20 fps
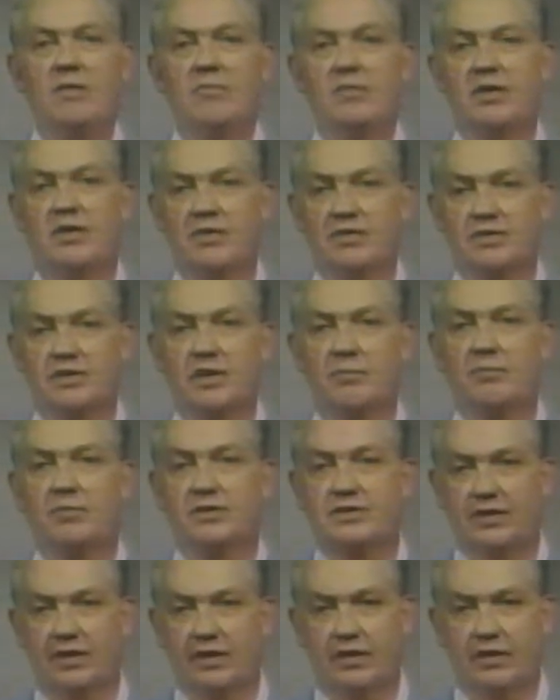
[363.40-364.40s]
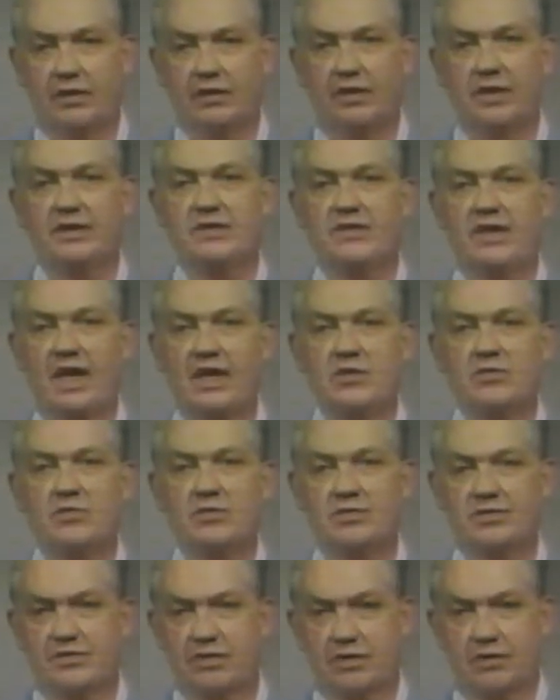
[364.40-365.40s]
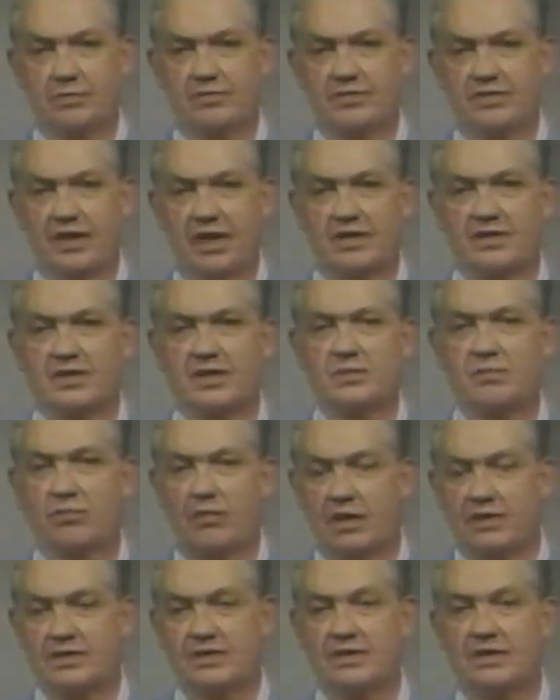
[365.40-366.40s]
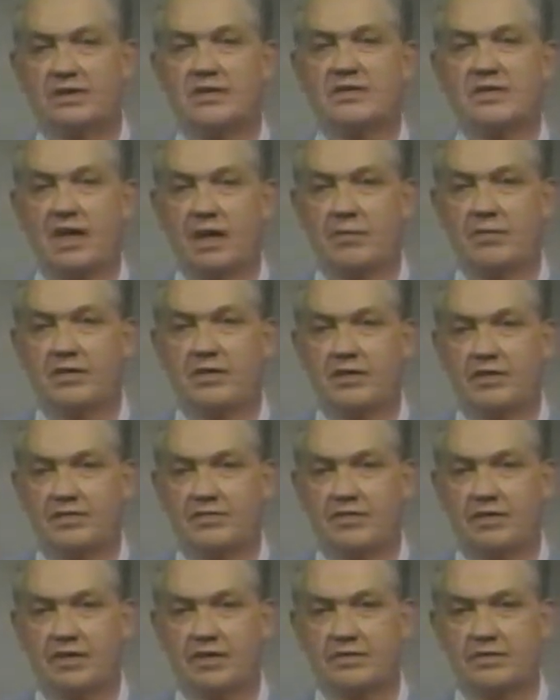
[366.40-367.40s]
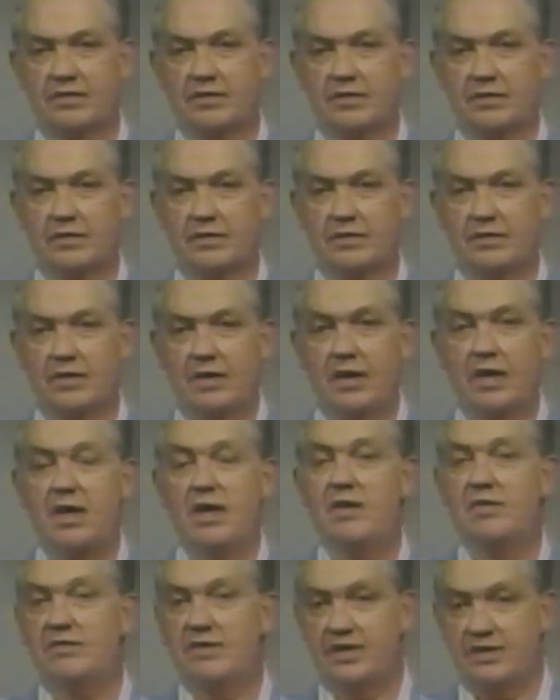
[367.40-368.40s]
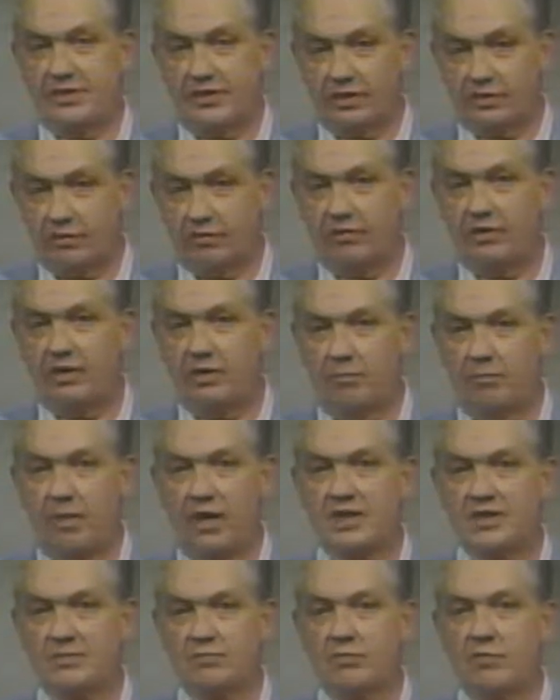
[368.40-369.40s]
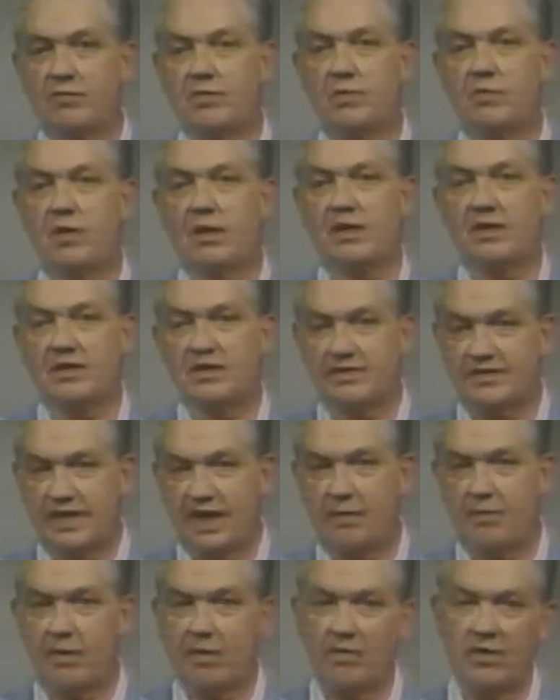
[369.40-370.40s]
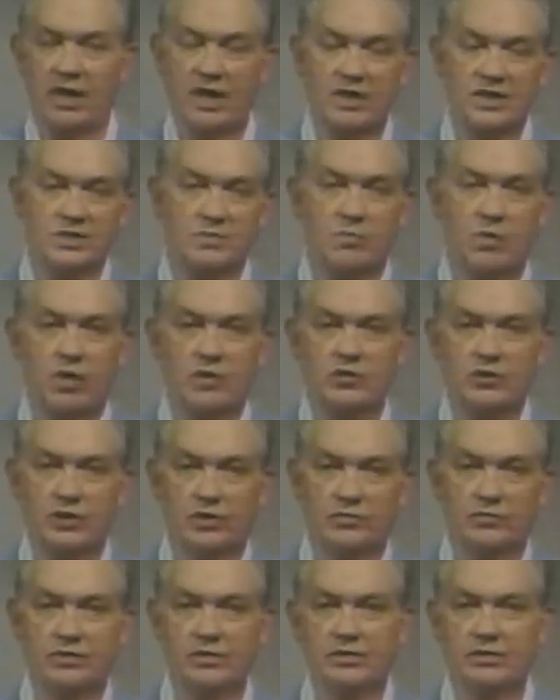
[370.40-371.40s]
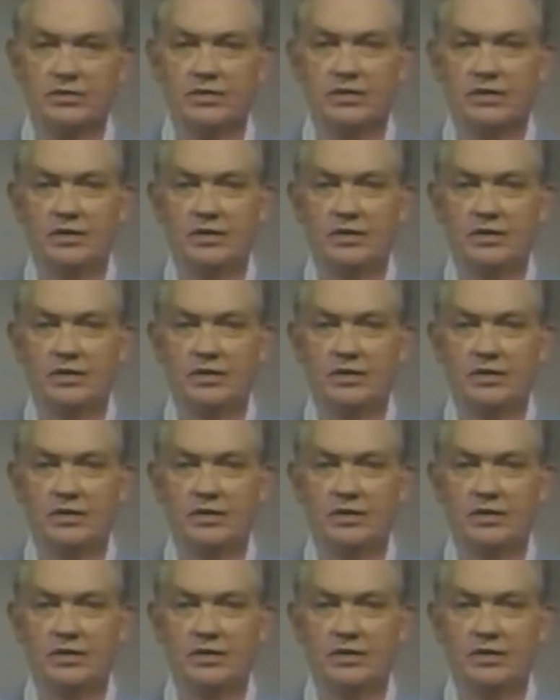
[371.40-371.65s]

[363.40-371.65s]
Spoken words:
because of the particularly dangerous circumstances present at the time of the incident. These included a bus moving while in the same area as small children,